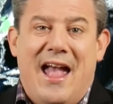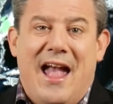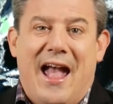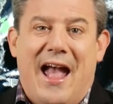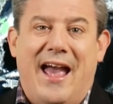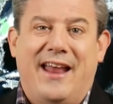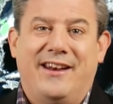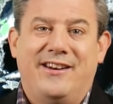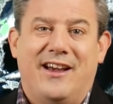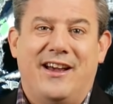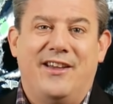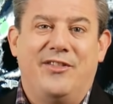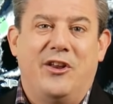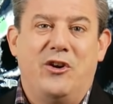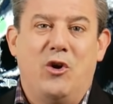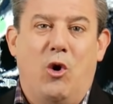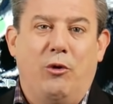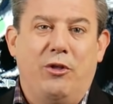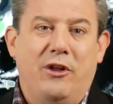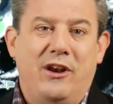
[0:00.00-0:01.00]
And in the
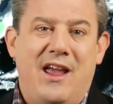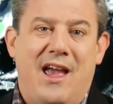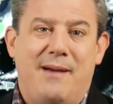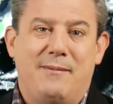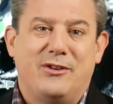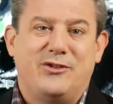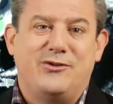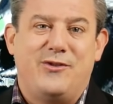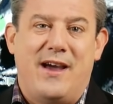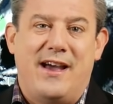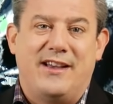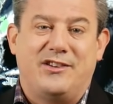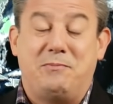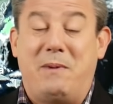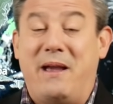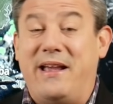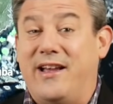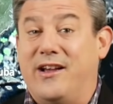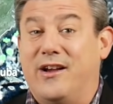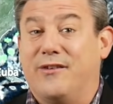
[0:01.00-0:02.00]
Northern Hemisphere,
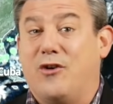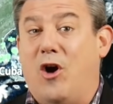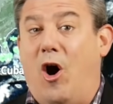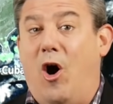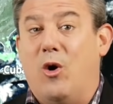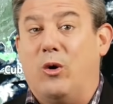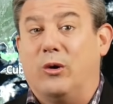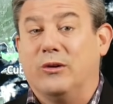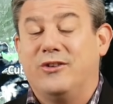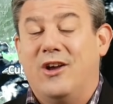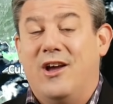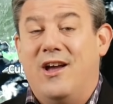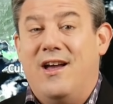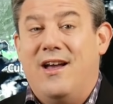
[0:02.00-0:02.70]
speaking of cold,